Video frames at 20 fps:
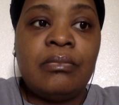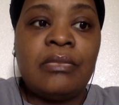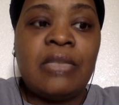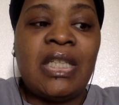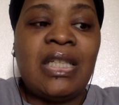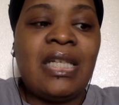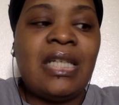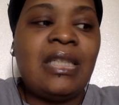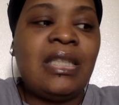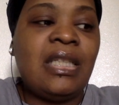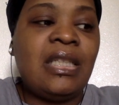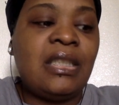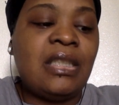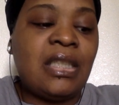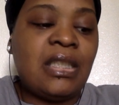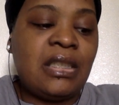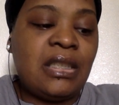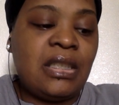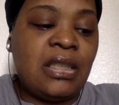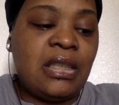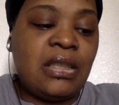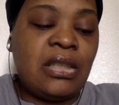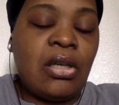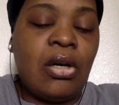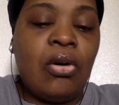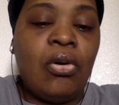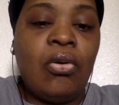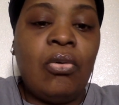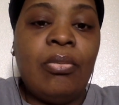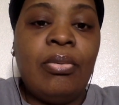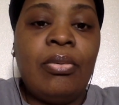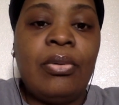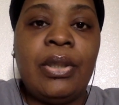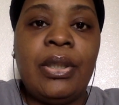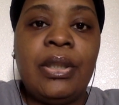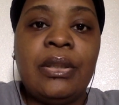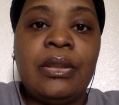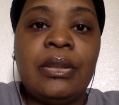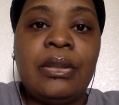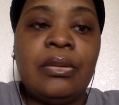And I think that's just the whole
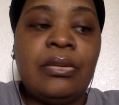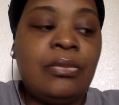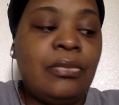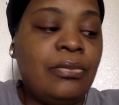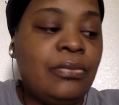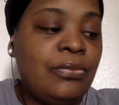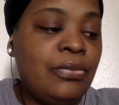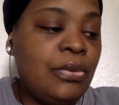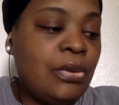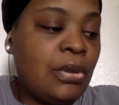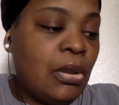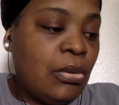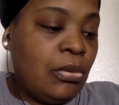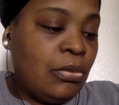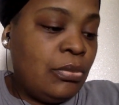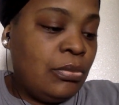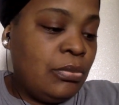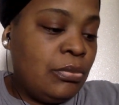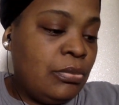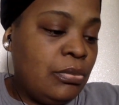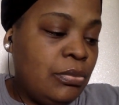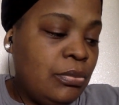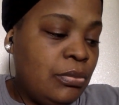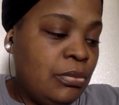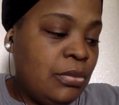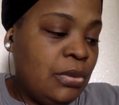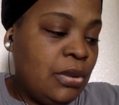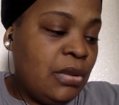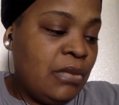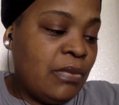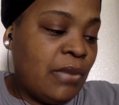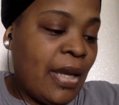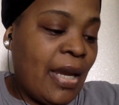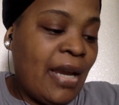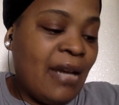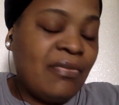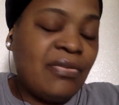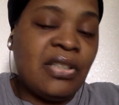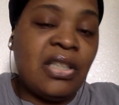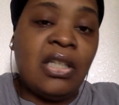point of, you know, even
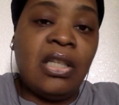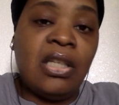after